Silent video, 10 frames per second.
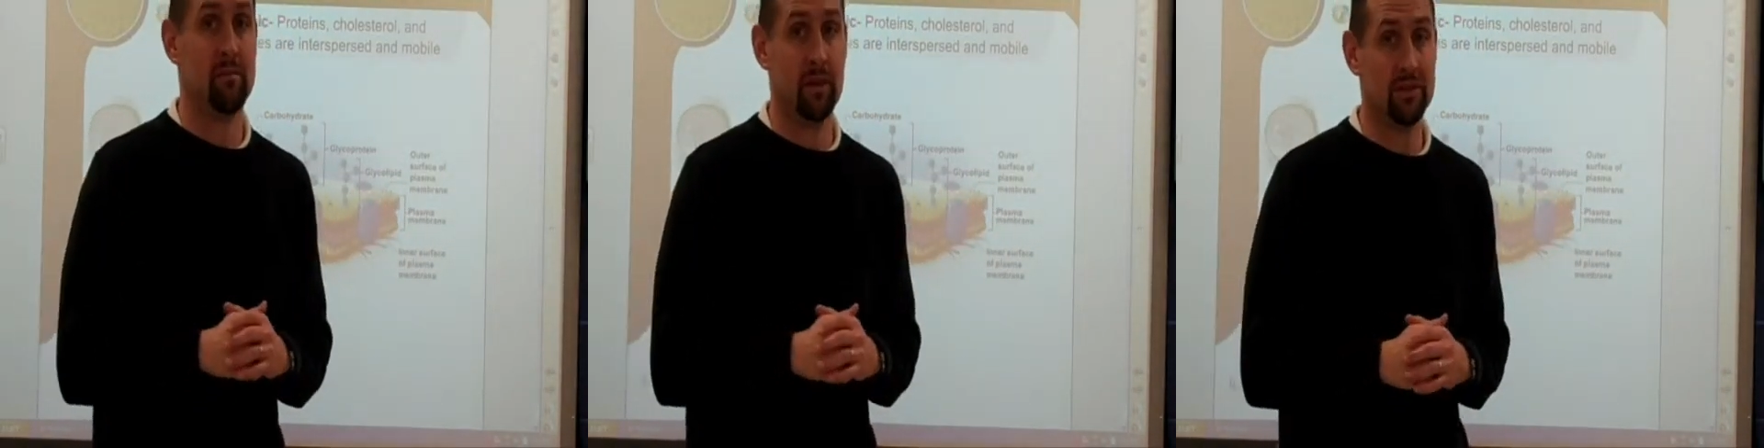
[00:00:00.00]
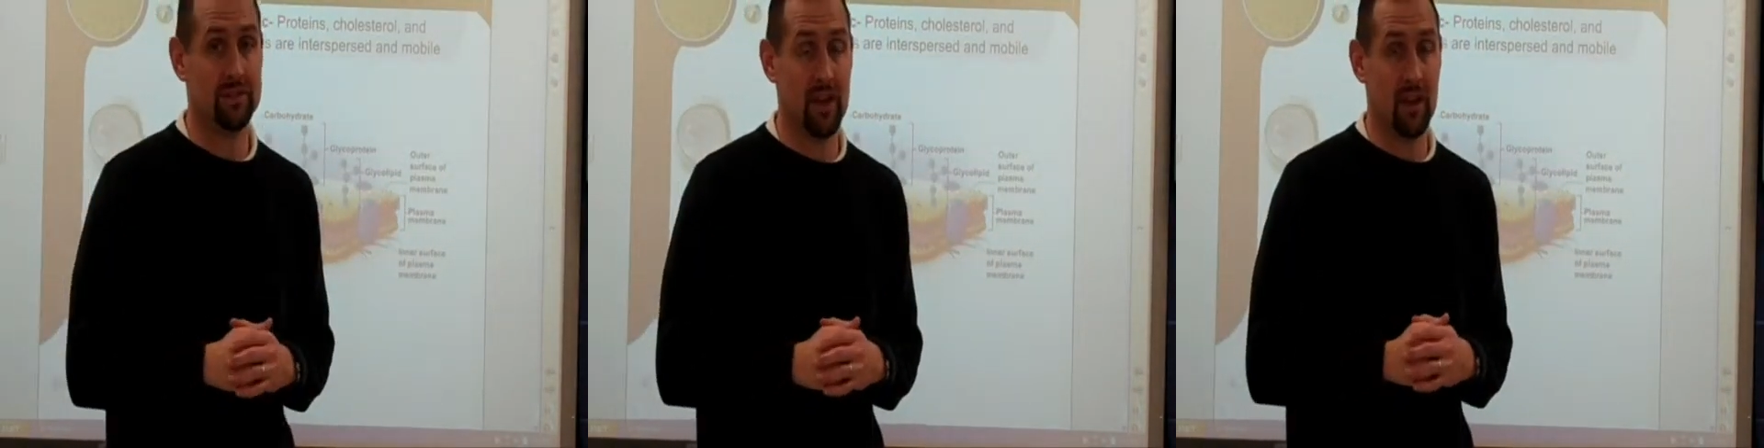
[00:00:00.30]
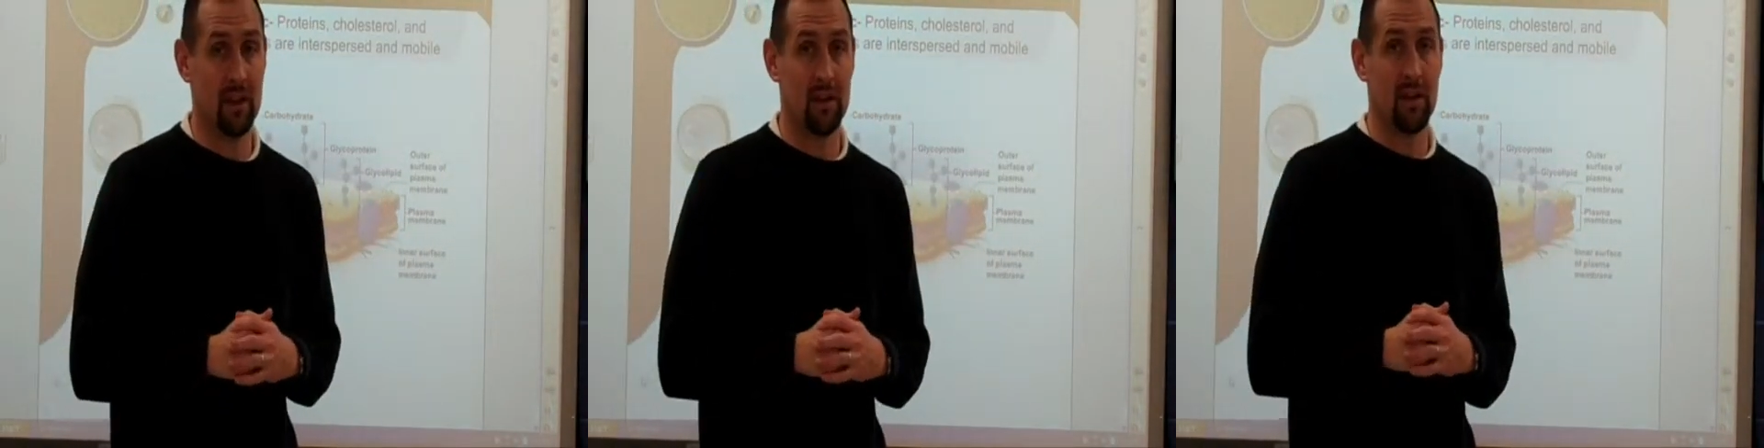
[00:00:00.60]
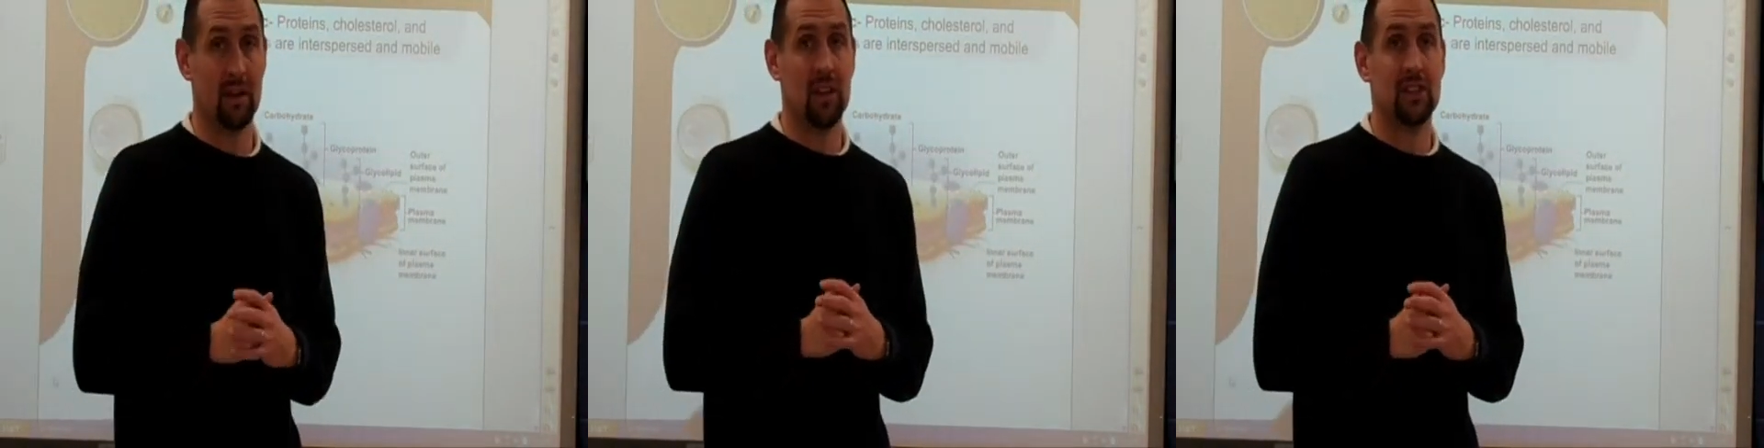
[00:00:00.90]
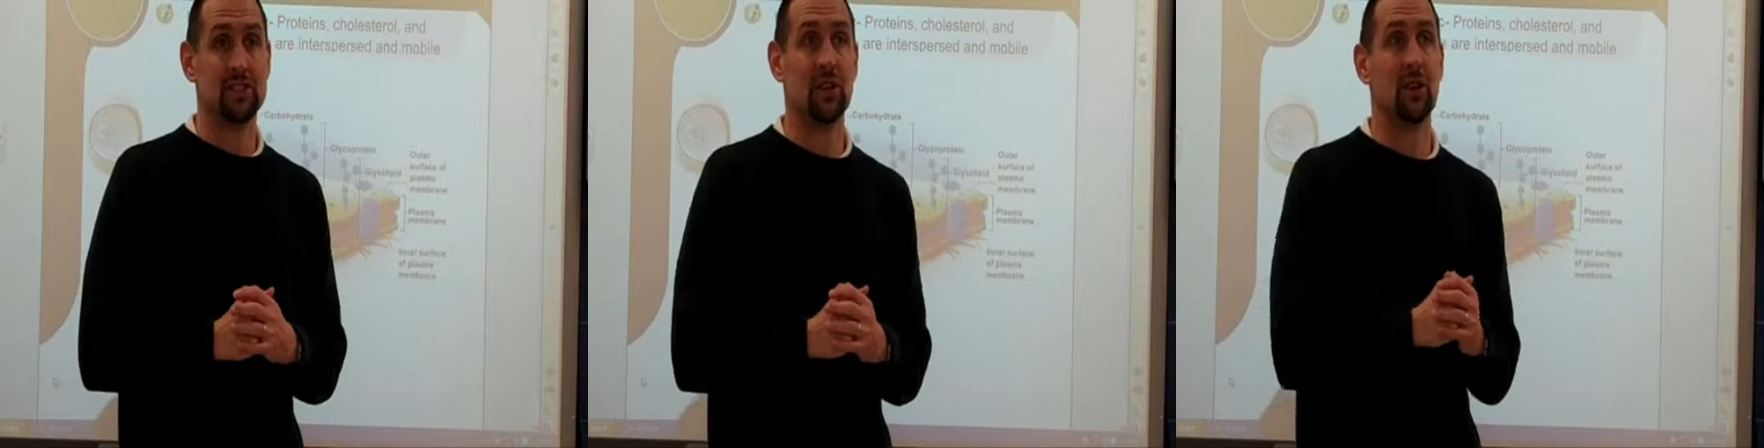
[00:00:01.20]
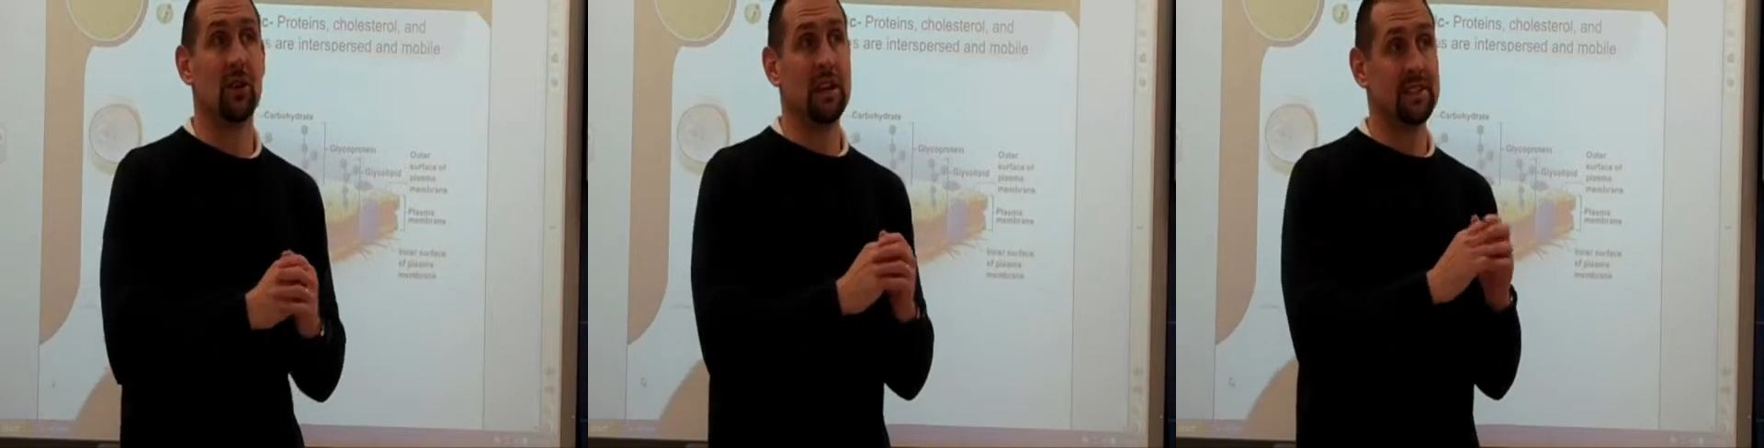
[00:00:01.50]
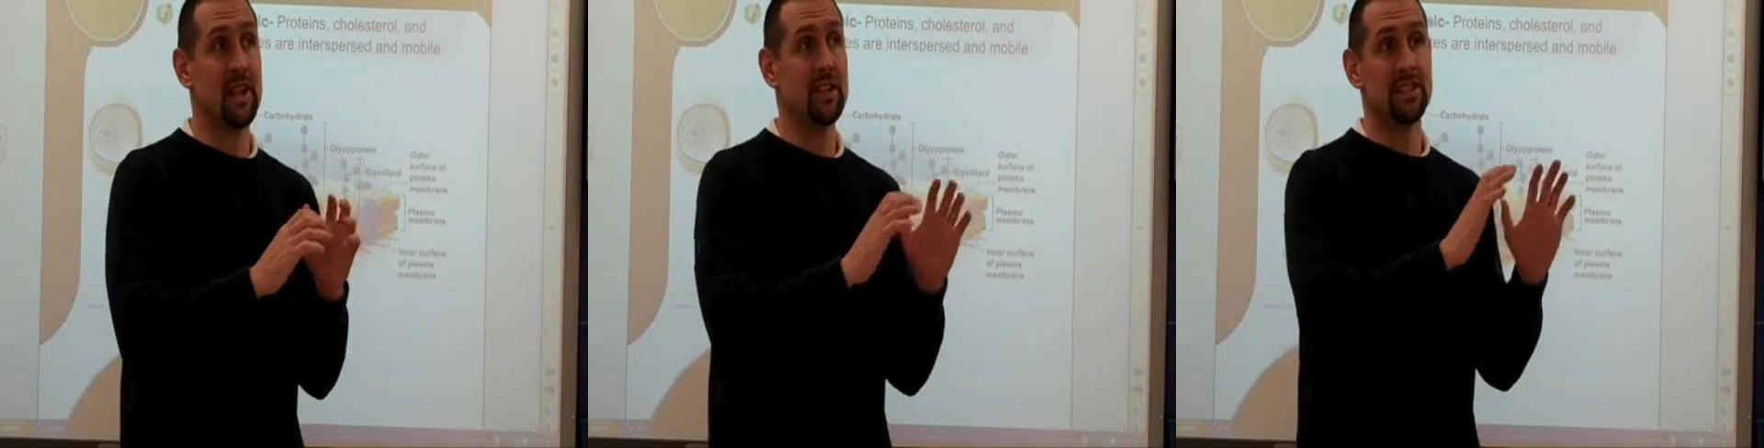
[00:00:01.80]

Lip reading: mosaic. So it's not